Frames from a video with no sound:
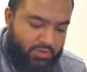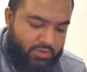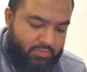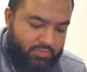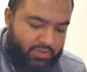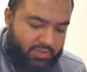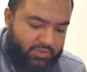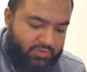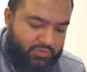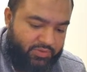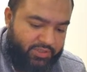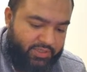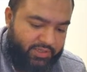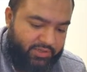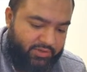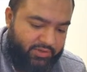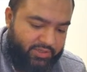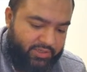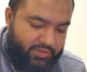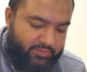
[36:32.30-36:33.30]
I'm gonna do it
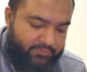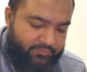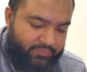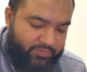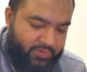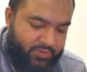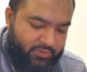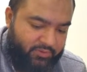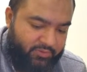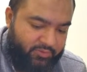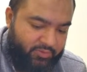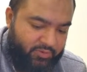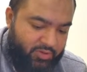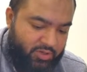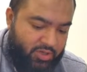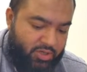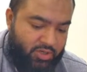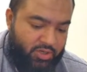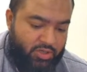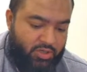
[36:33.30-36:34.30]
here, okay?
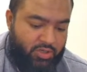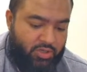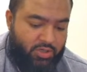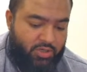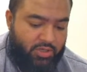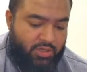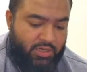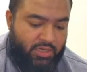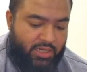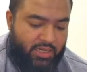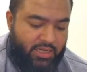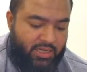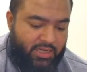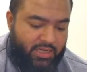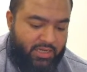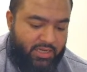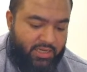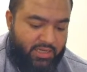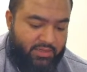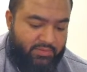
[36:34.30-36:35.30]

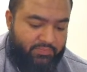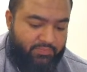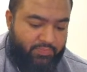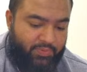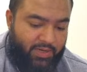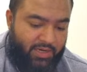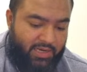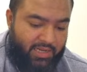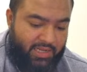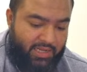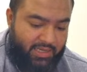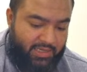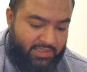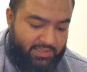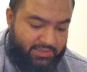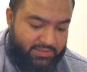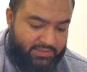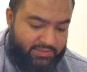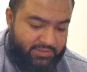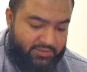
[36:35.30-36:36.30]
And
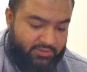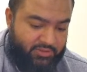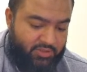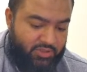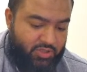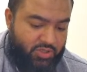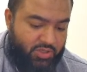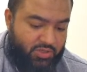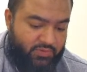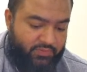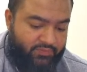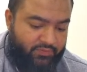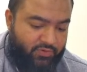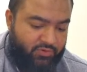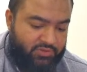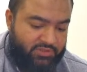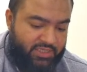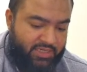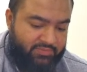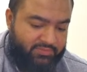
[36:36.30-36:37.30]
plus
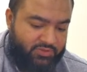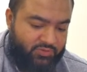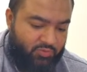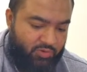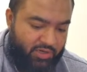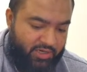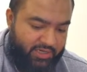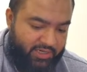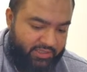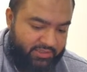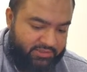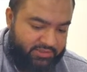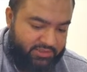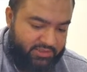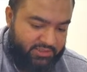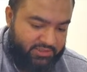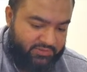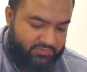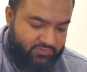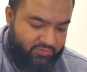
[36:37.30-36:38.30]
4 times 1x
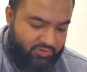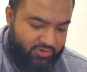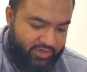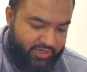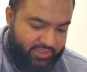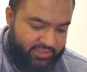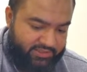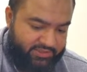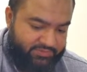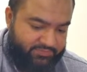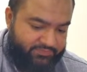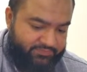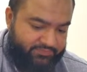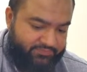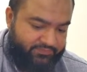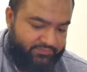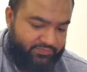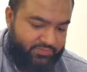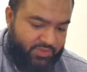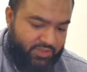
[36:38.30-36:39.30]
is 4x,
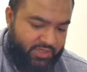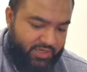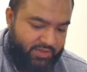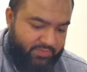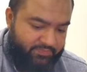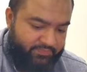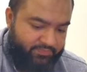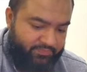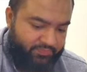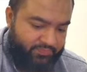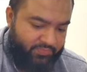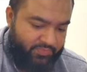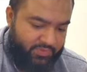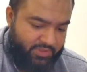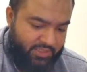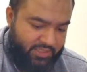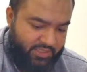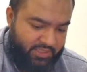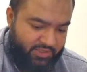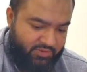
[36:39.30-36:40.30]
okay?
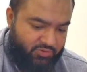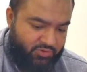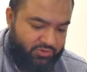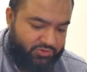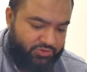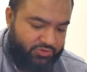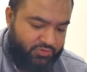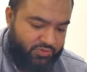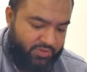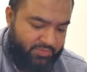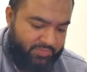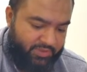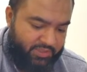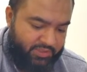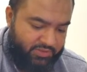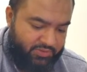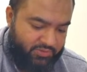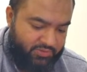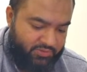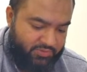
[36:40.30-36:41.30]
Equal to, I'm
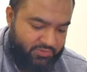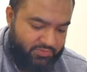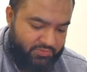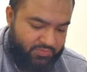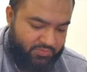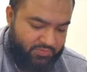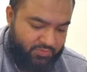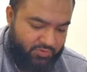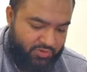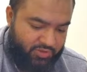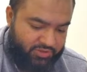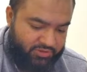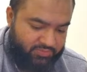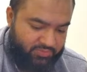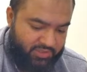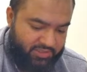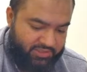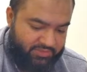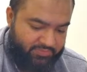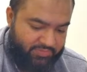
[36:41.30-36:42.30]
gonna do cross
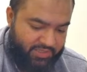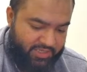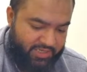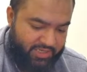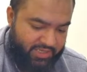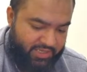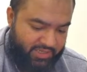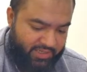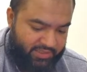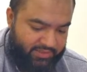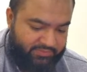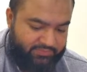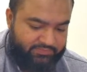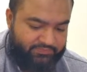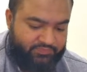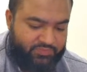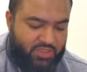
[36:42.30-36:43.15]
multiply here.